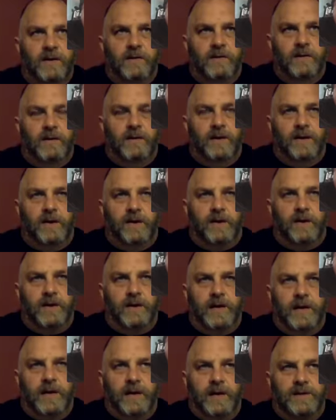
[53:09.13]
And
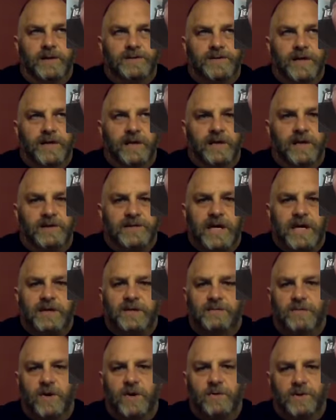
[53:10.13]
it's at the
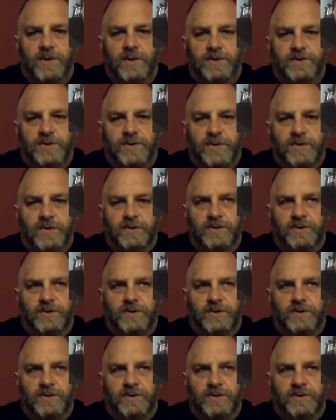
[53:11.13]
moment of truth.